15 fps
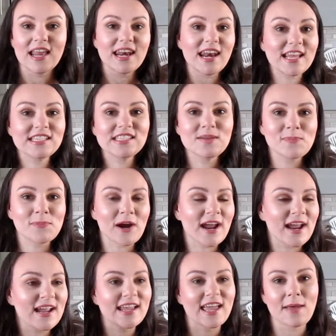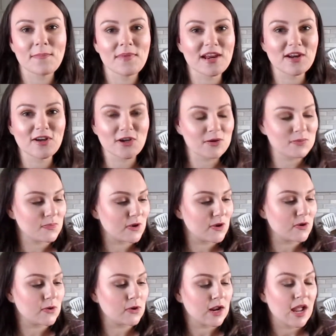nice and bright, kept me in a good
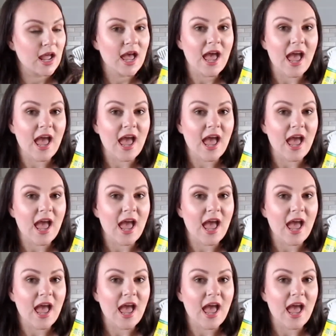mood,